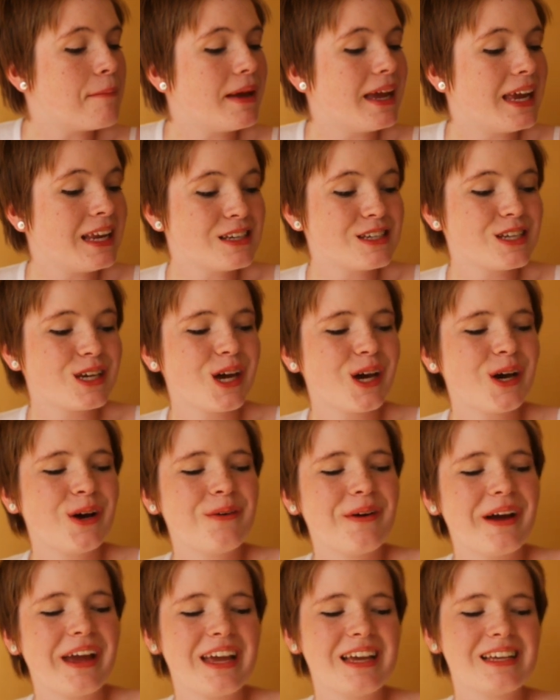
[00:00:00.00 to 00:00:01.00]

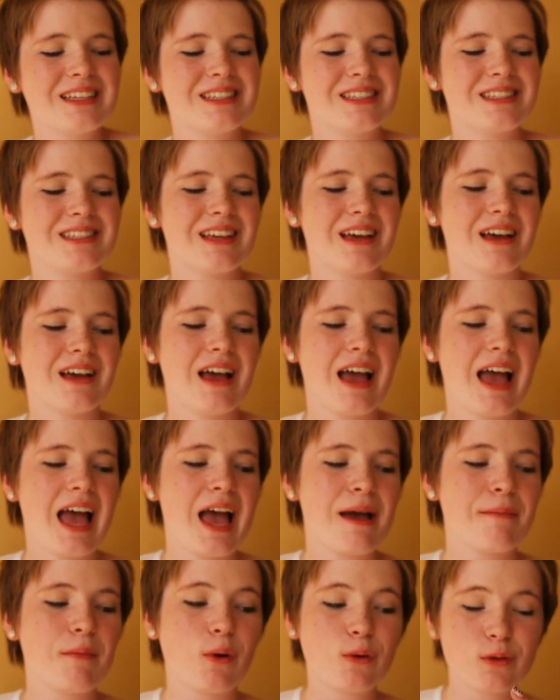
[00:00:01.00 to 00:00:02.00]
Indigo is
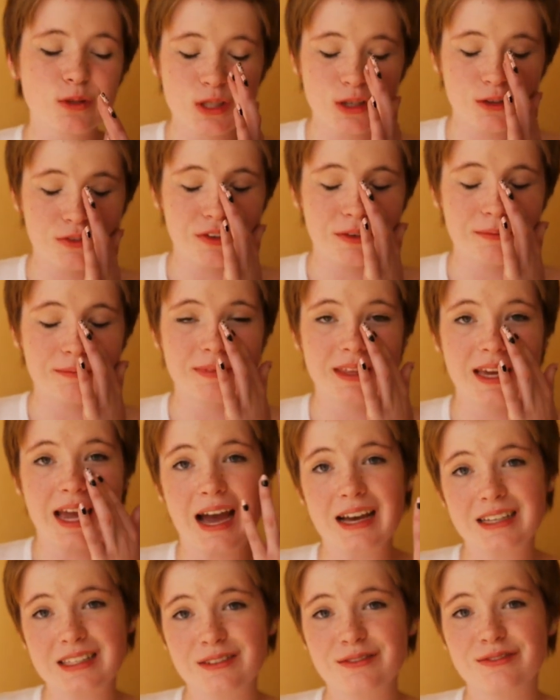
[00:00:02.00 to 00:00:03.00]
also from the
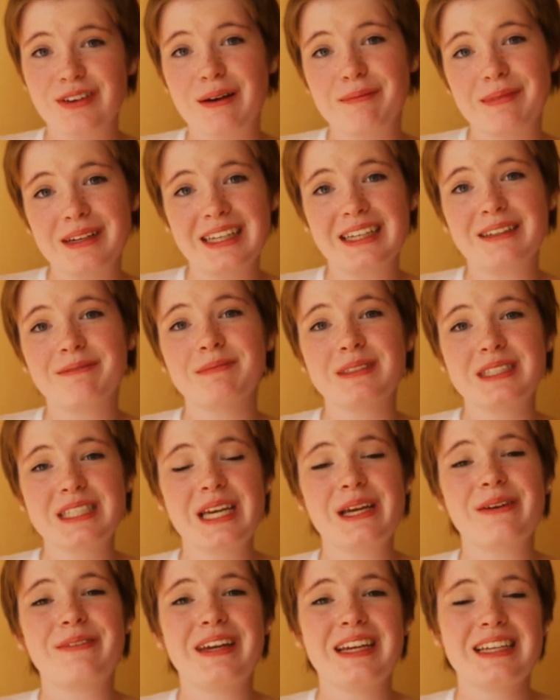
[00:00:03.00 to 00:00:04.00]
Cass and Family
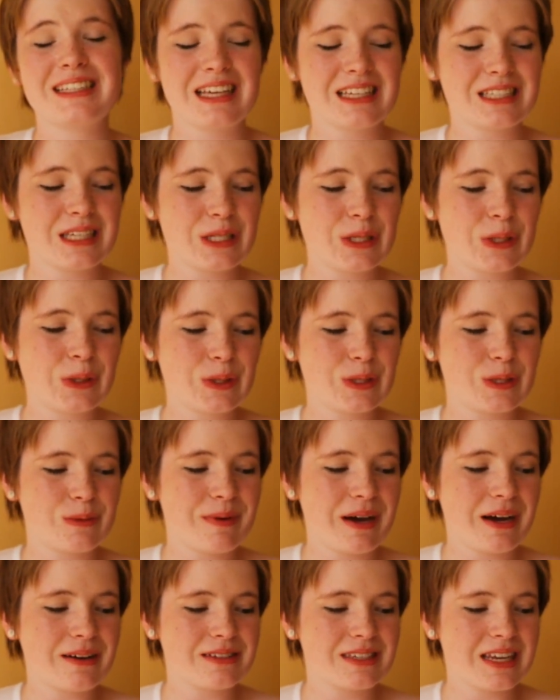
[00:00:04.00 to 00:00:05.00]
series, as I talked
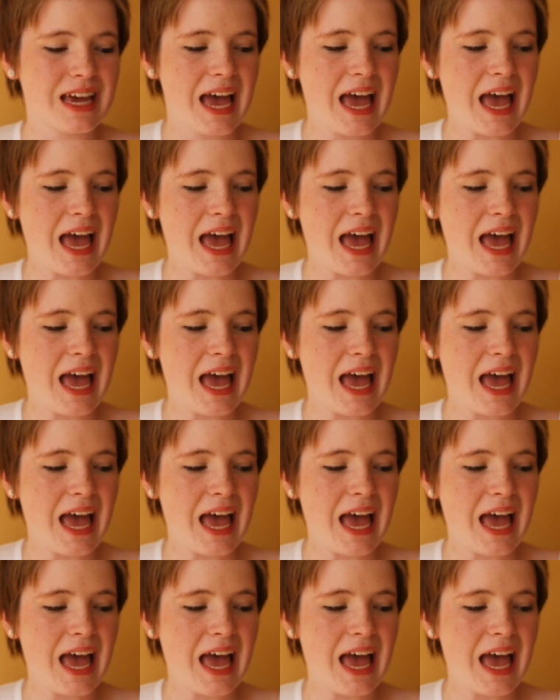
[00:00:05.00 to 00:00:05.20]
about.